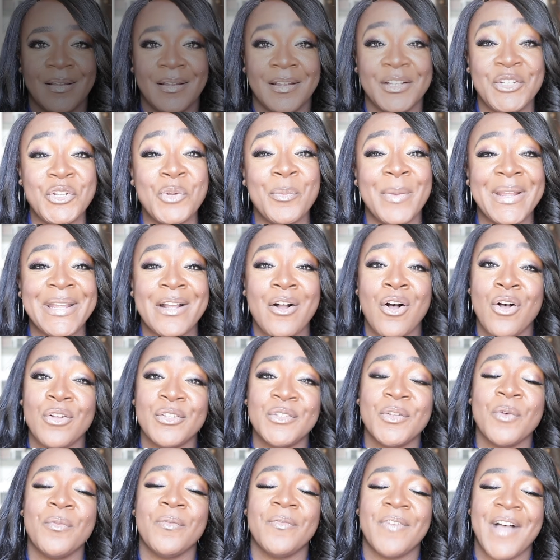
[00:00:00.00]
You may
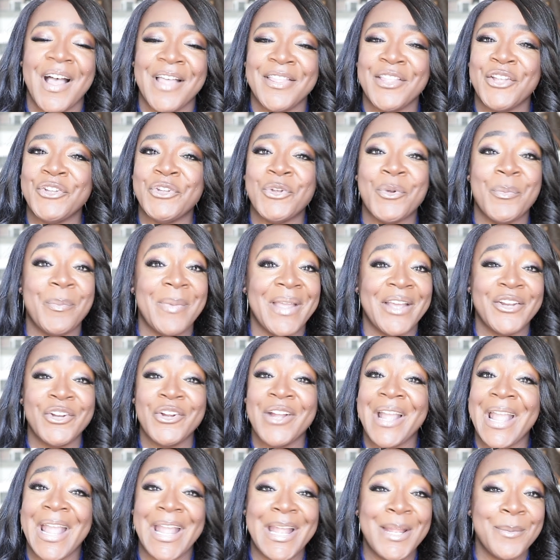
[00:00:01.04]
also find that you're better
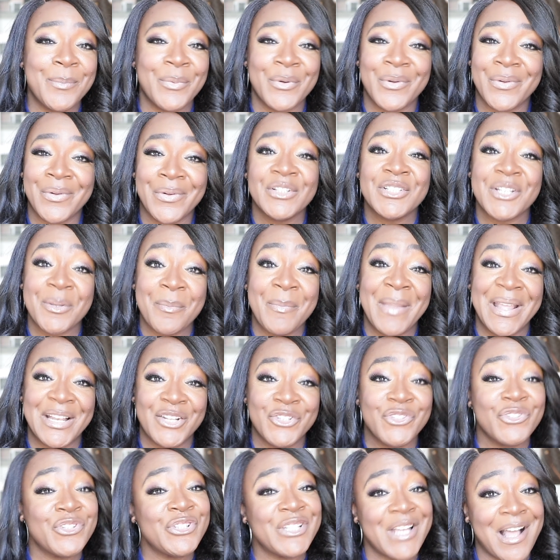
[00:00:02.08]
able to
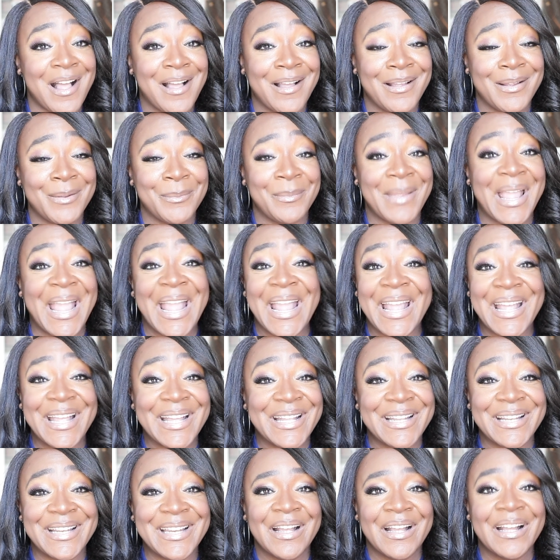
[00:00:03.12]
manage your time
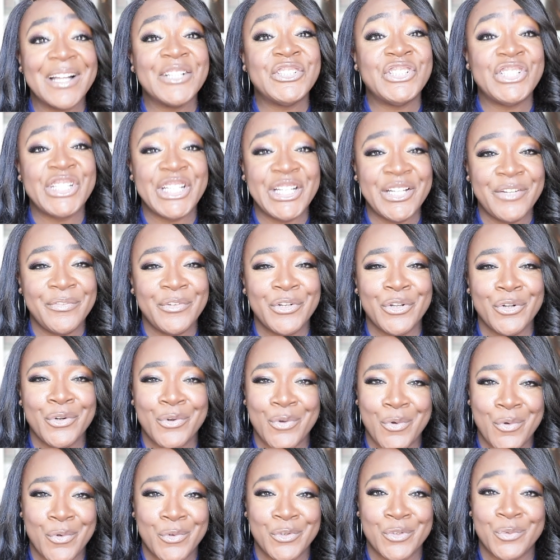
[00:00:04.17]
and achieve your
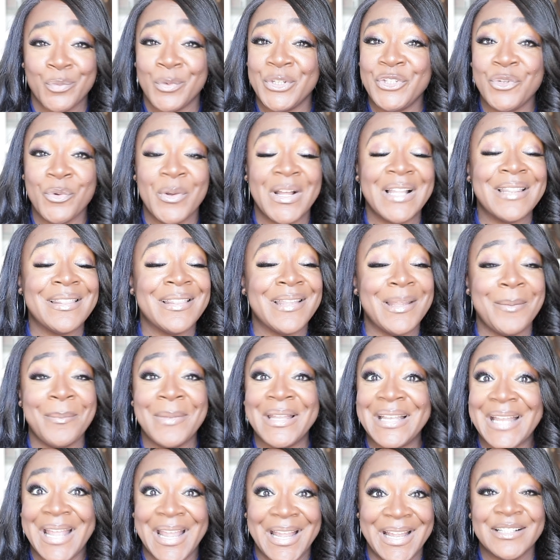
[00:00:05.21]
goals when you
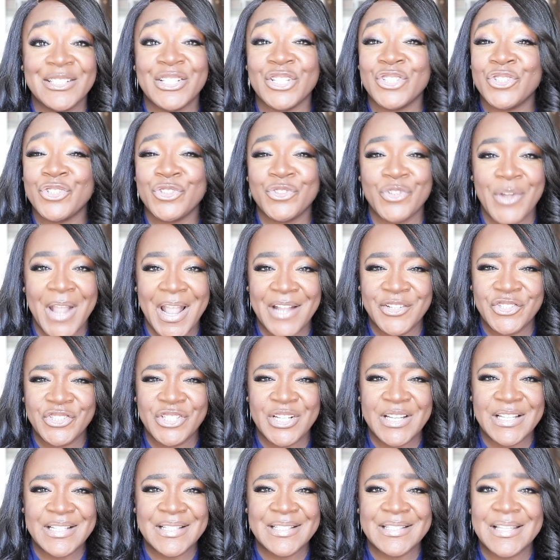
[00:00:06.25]
eliminate
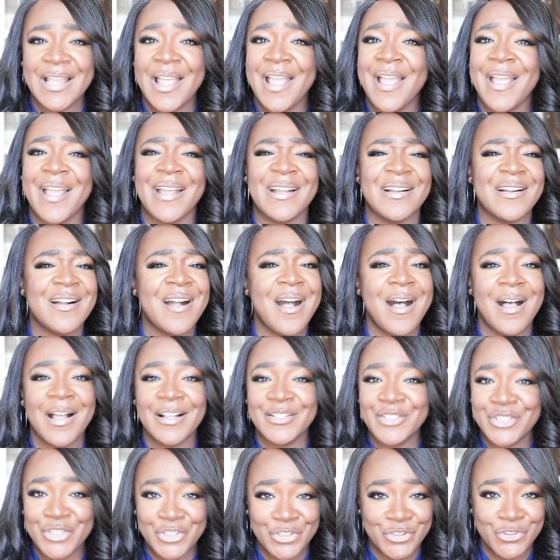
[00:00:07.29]
distractions and
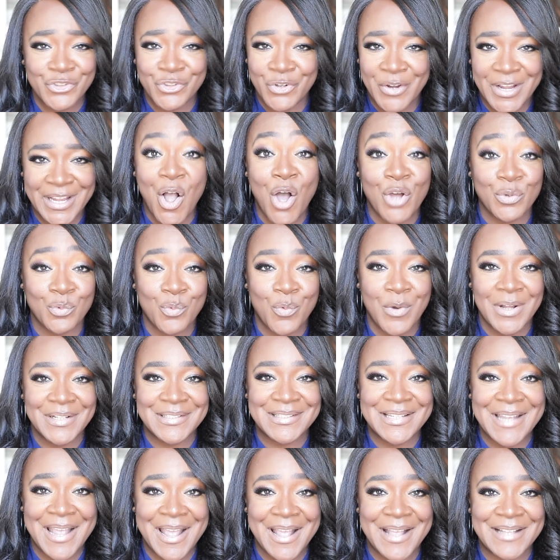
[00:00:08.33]
concentrate on one
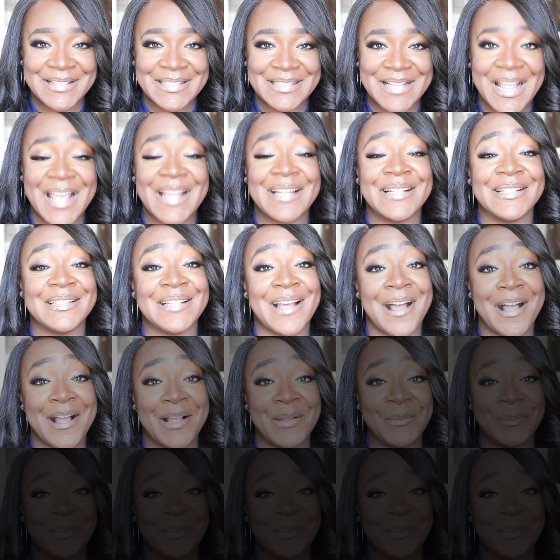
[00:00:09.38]
task at a time.